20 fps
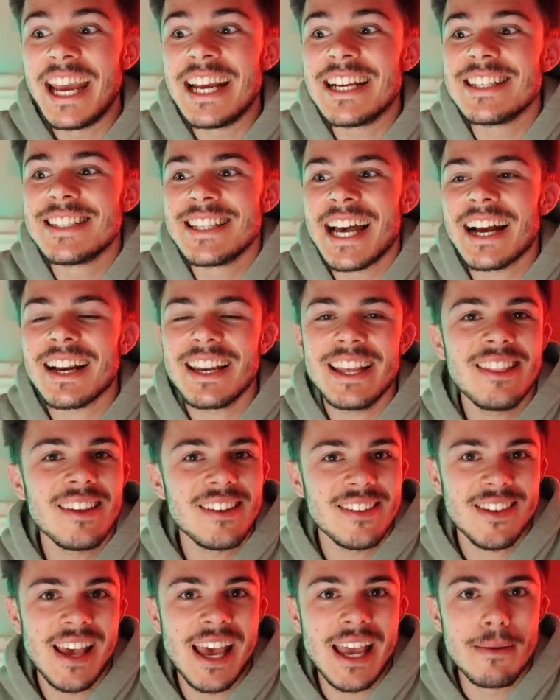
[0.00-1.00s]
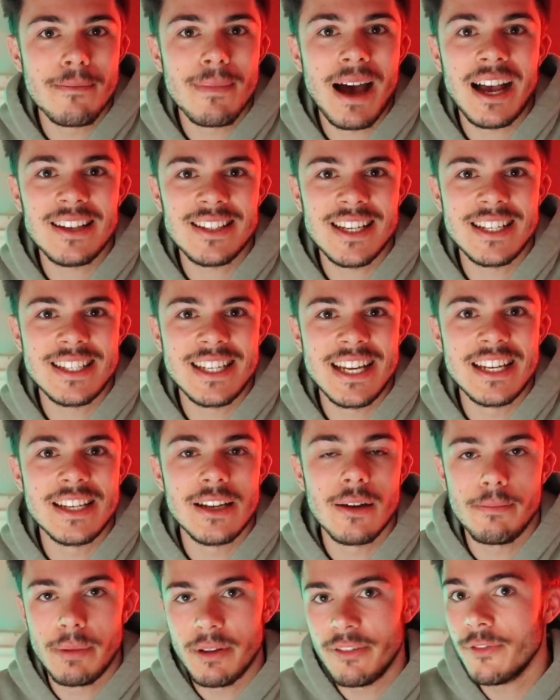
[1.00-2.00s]
exactly the same as it
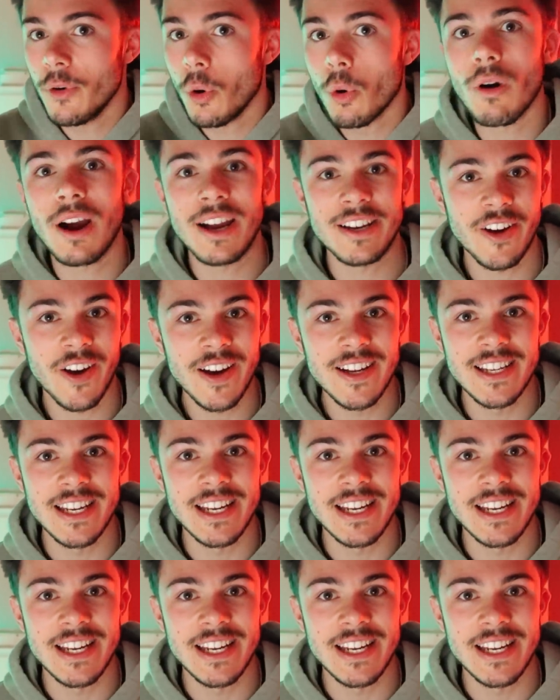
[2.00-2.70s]
did before I dyed